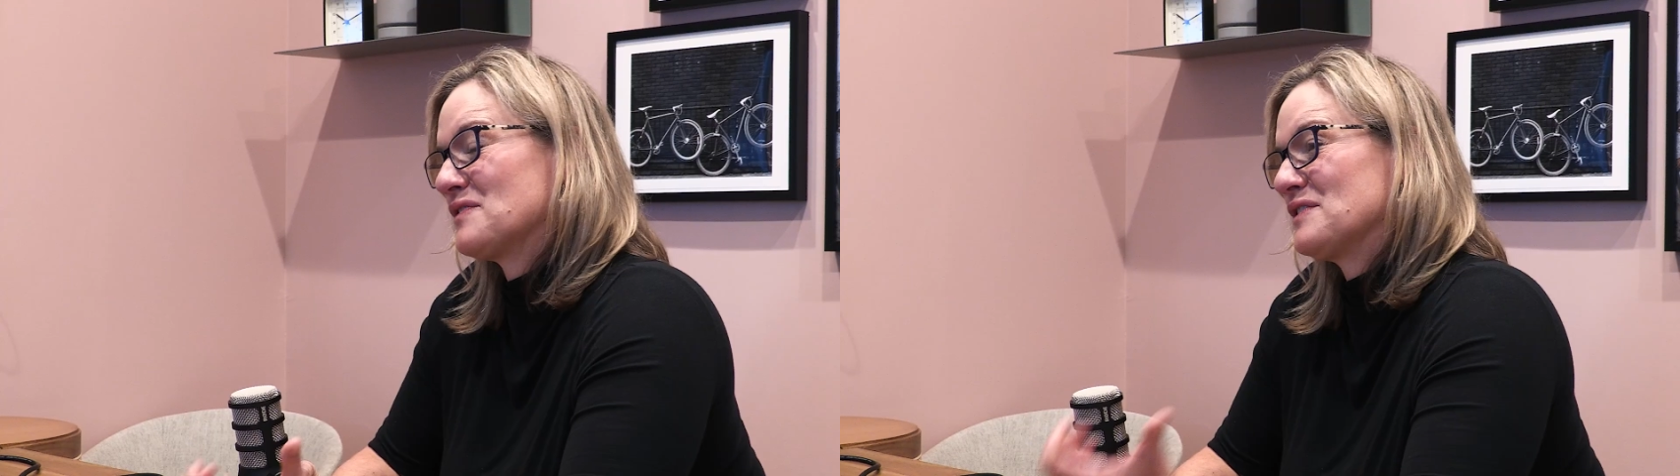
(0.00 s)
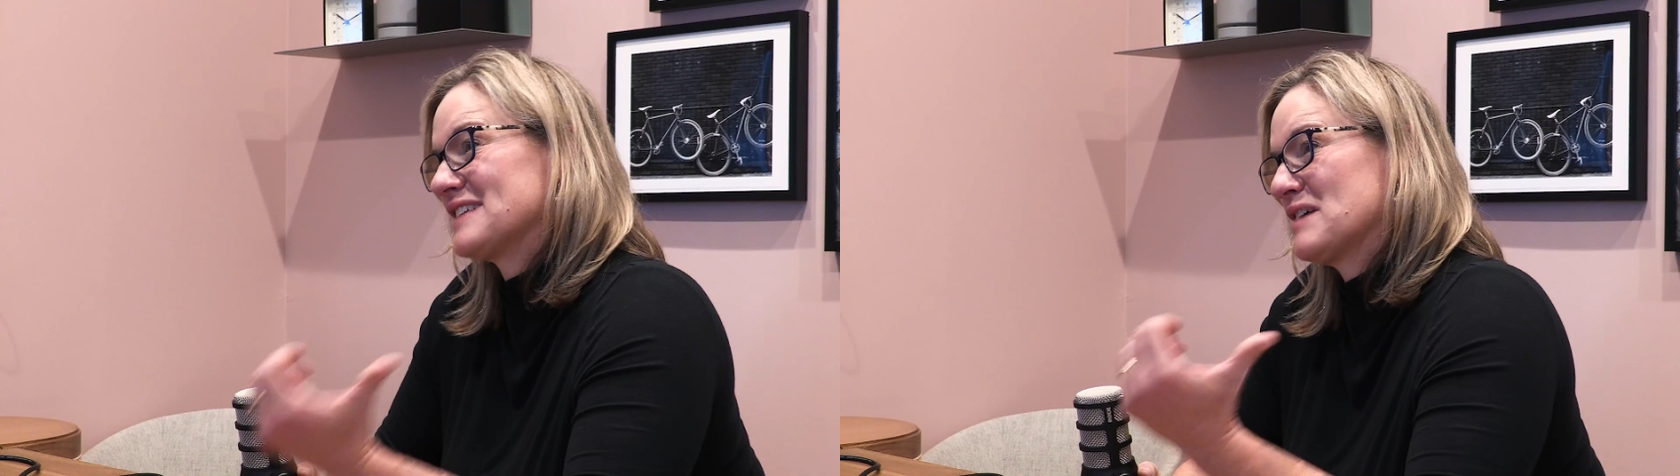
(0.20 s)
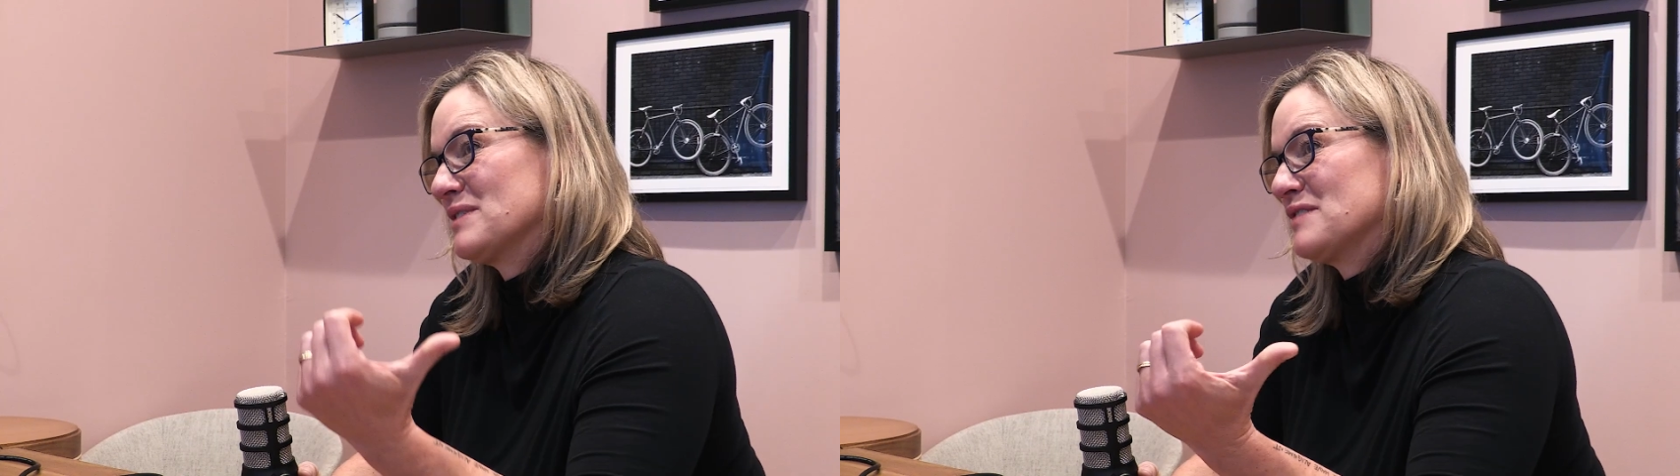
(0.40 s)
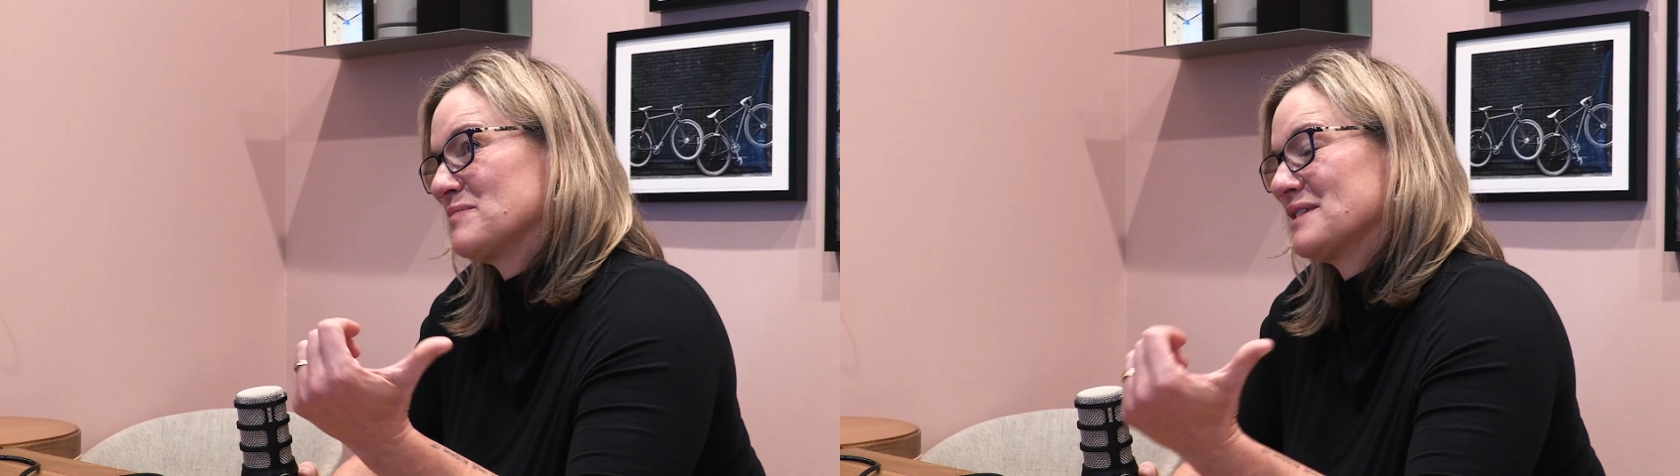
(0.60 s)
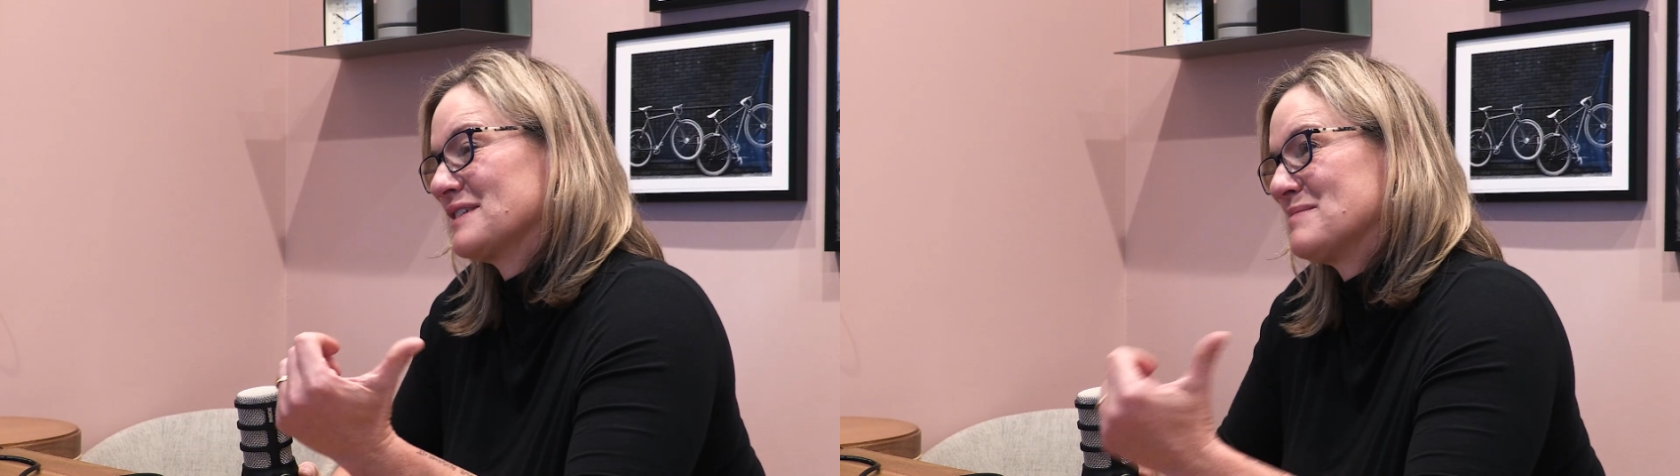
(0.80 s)
a full-time leaf
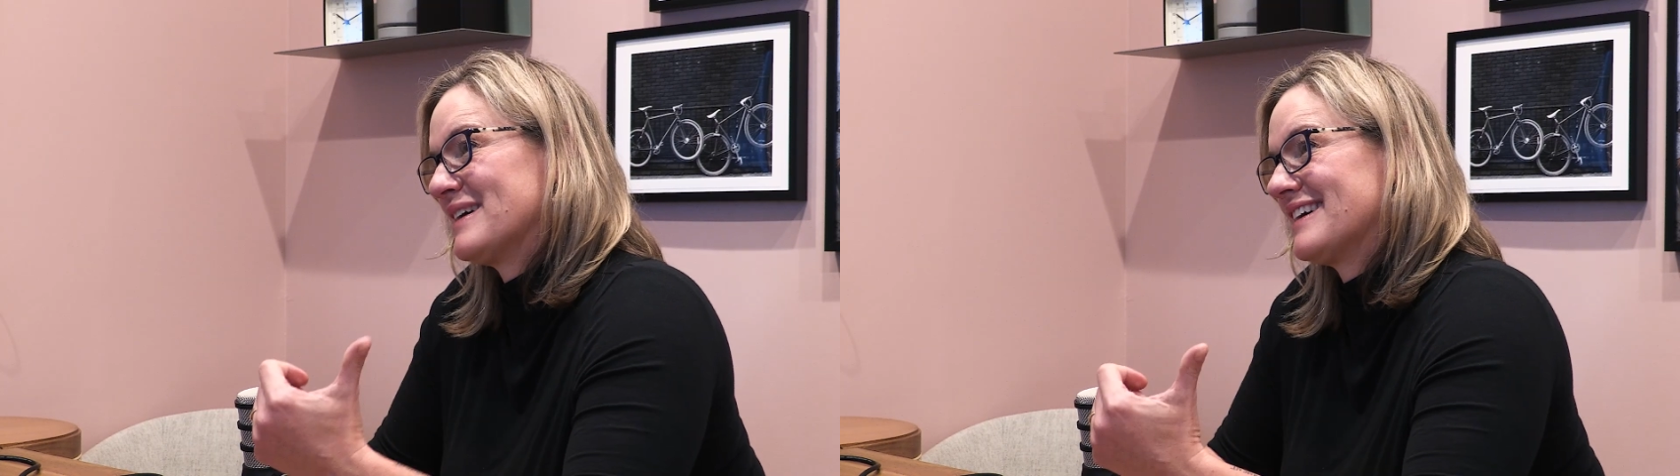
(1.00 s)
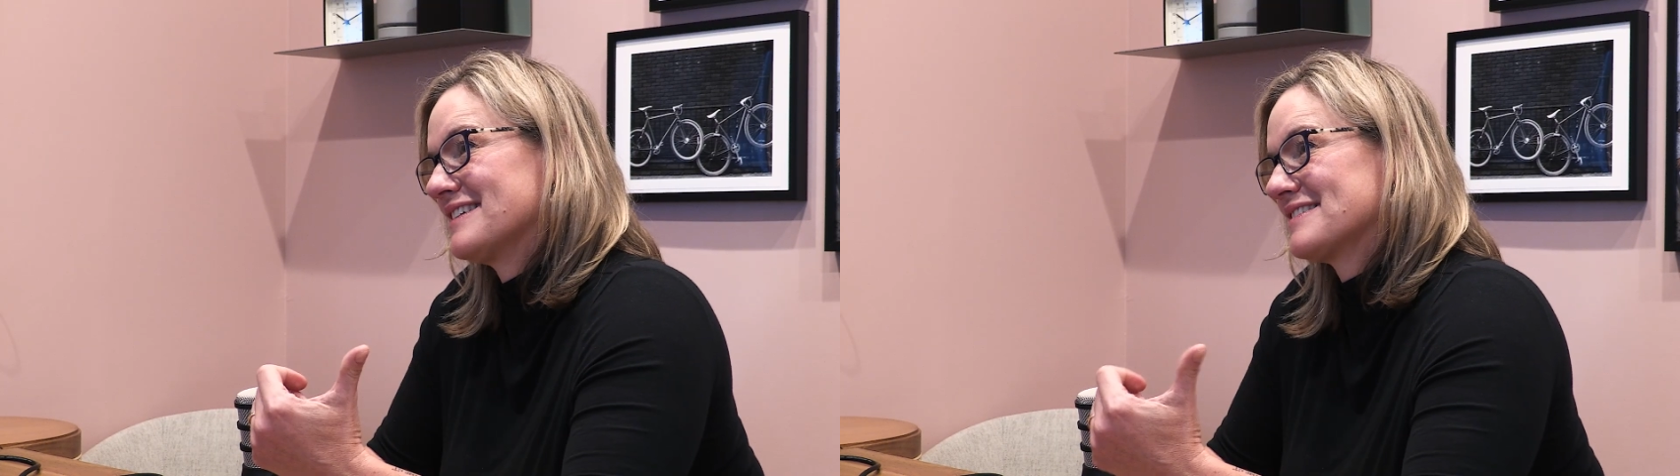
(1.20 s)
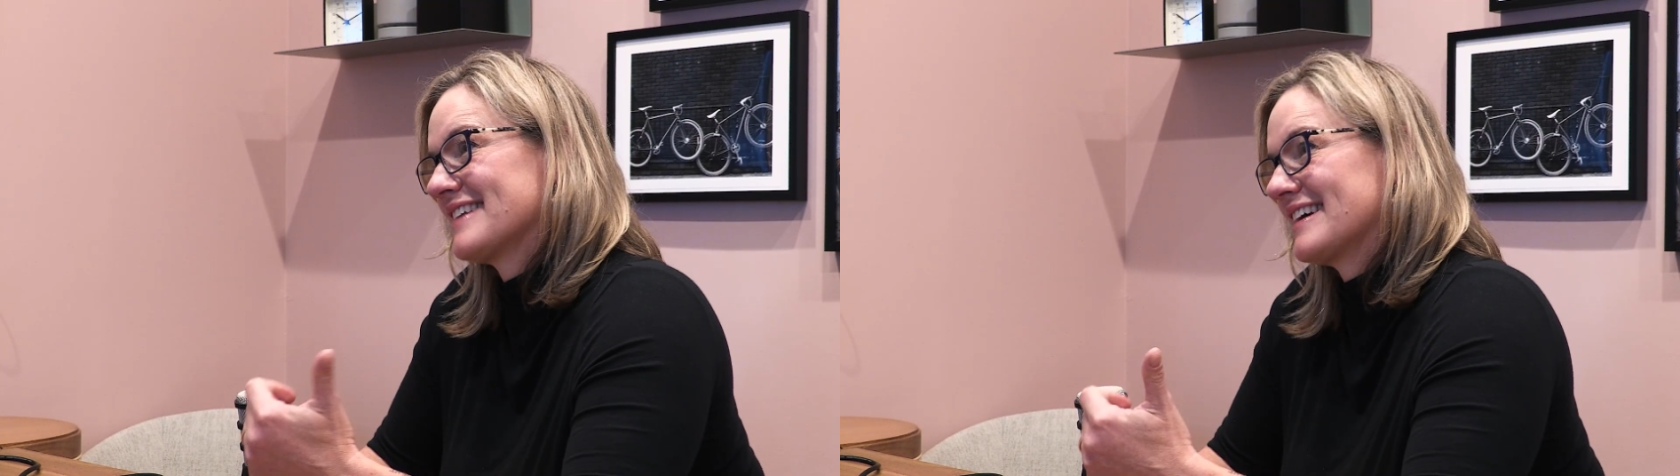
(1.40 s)
blower at my house,